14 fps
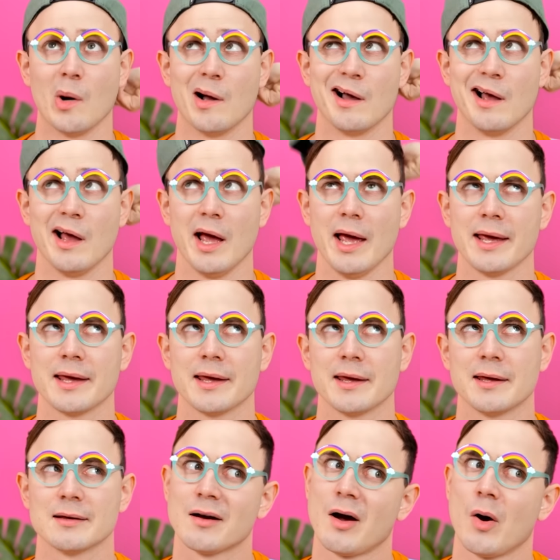Huh?
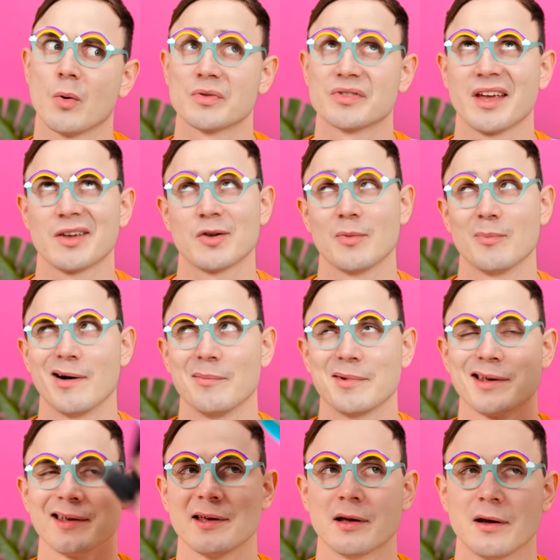What are you talking
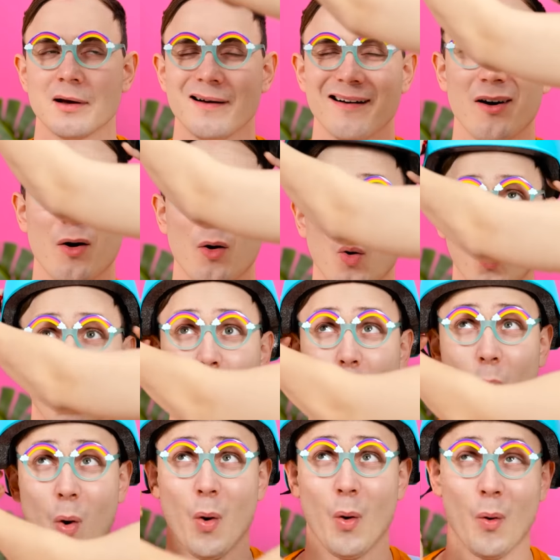about? Hey, I like
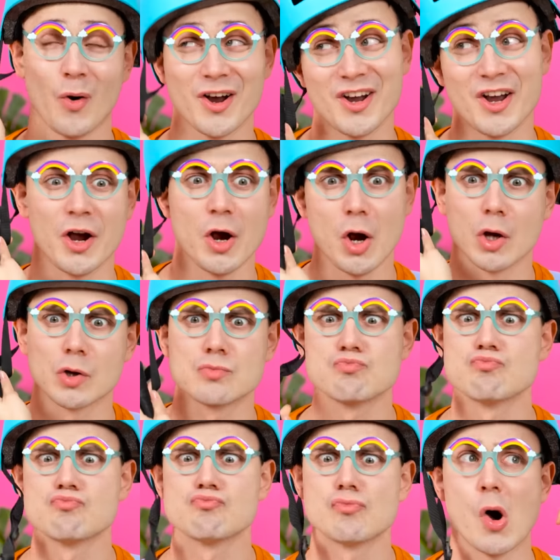that cap. You better
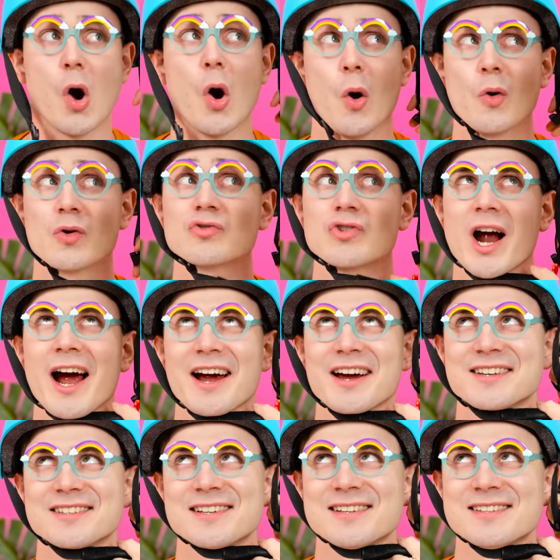not lose it.
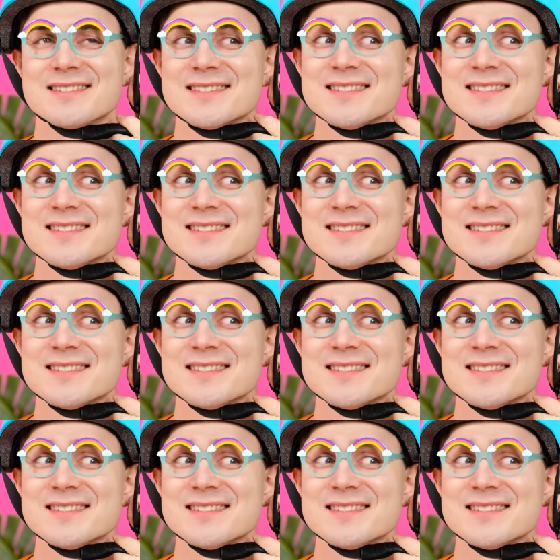This will